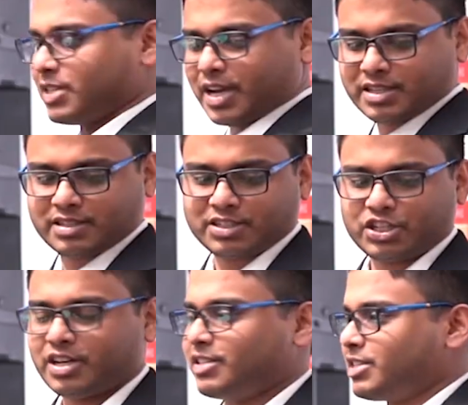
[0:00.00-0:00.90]
size. This
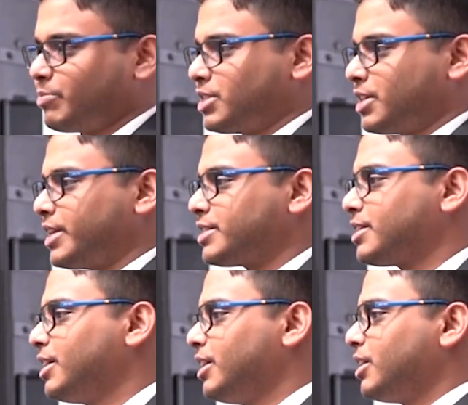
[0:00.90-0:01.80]
chair is this much size.
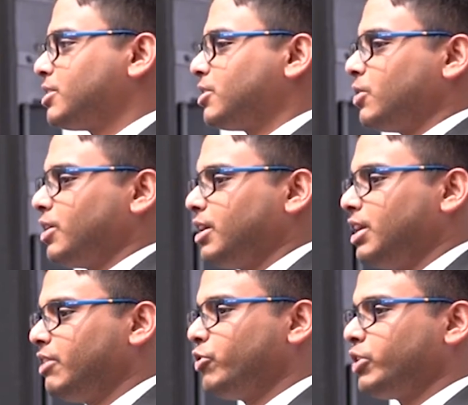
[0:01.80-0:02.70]
So
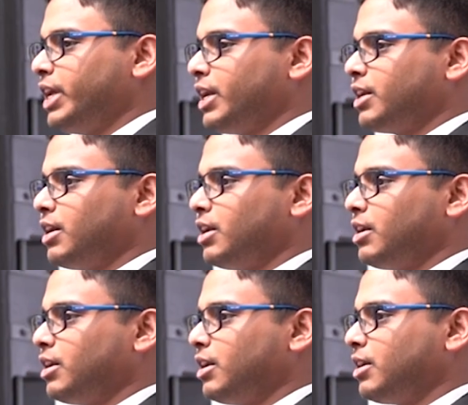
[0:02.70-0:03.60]
if you take
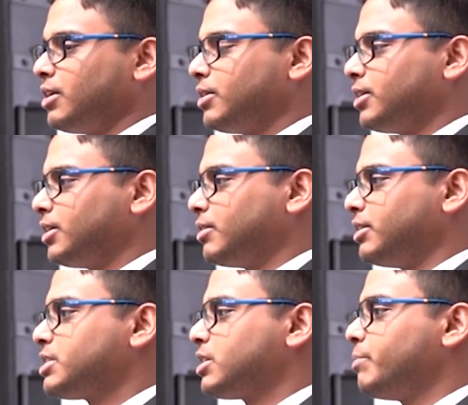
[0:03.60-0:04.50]
a
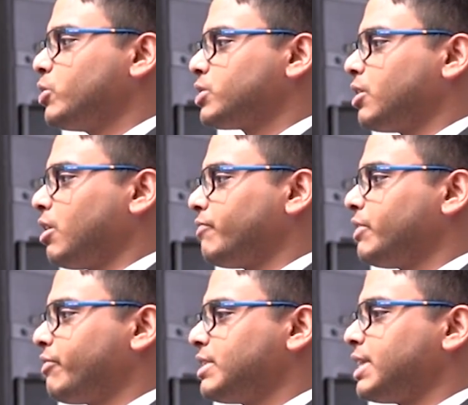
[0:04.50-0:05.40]
distribution of
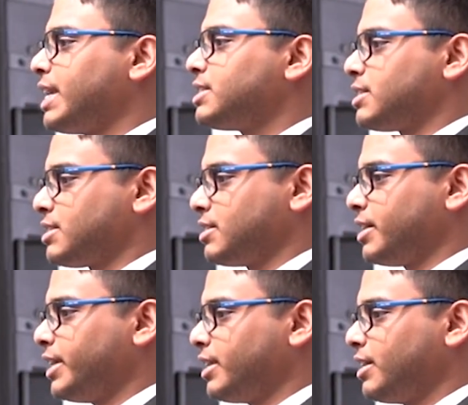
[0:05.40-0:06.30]
different sizes,
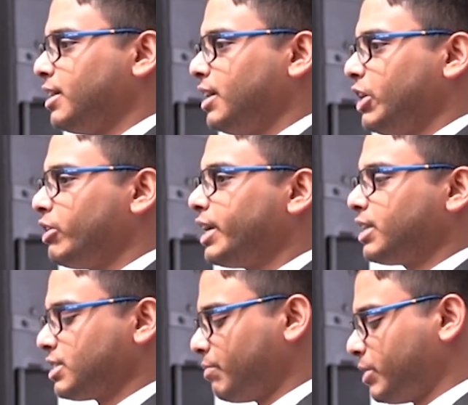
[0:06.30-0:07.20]
right, you'll
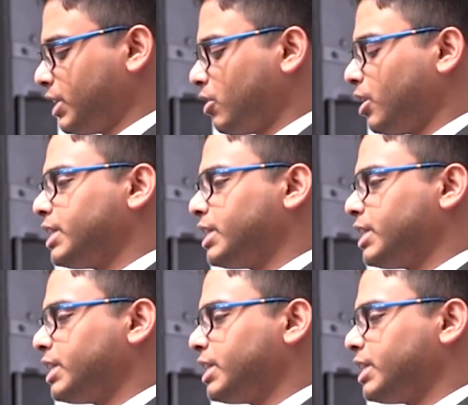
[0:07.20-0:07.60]
get something called